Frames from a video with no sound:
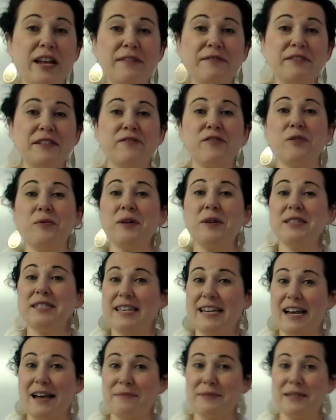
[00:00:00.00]
different ones
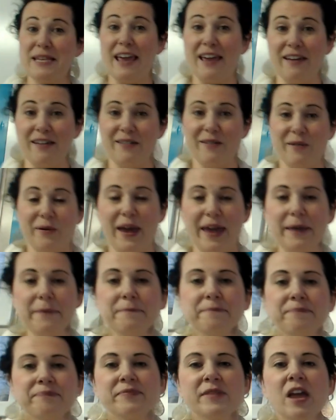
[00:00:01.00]
than I'm saying, okay?
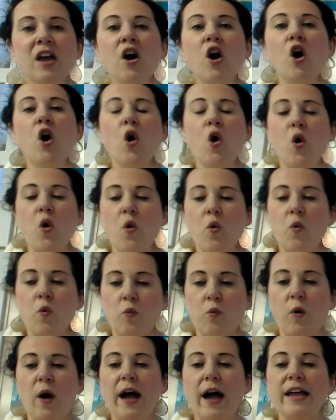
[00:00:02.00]

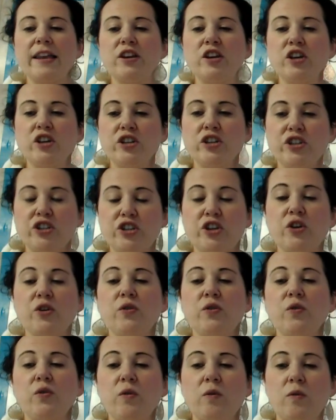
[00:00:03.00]
1,
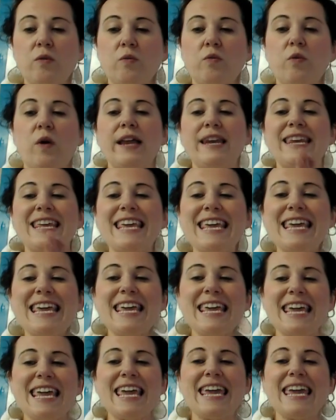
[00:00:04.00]
2, 1.
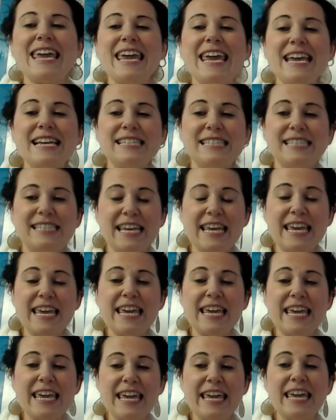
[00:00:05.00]
E, E, E,
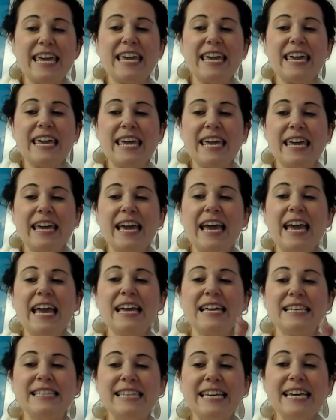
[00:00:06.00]
C,
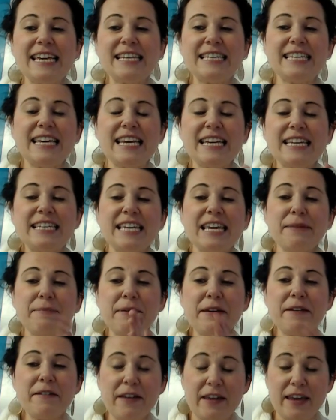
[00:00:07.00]
D, D, D,
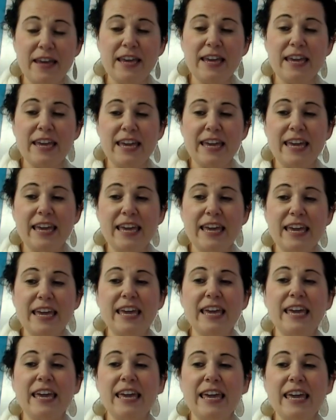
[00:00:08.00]
B,
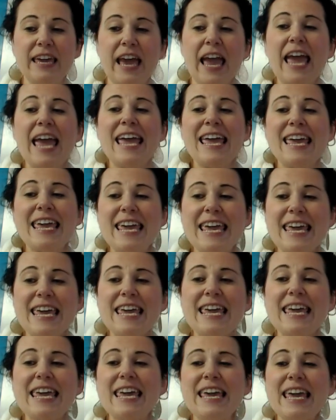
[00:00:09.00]
E, E,
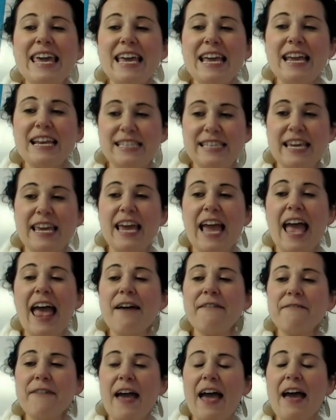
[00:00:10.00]
E, E, C,
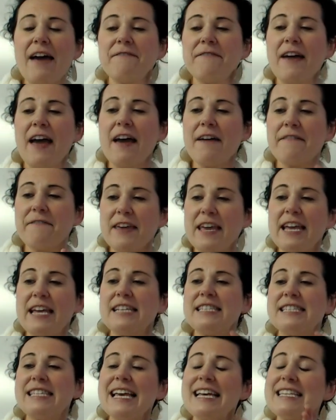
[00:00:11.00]
F, F, F, E,
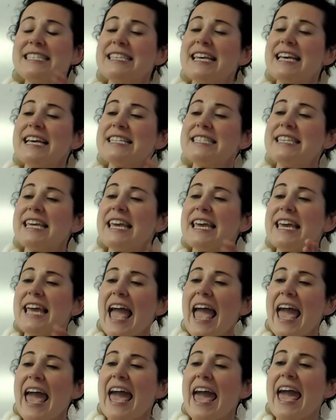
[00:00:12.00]
C, C, C,
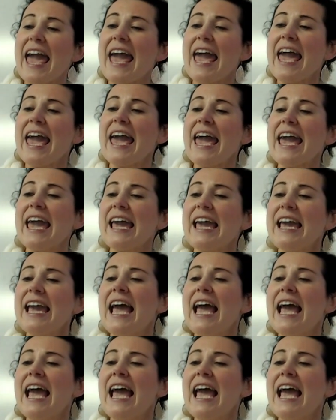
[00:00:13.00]
A,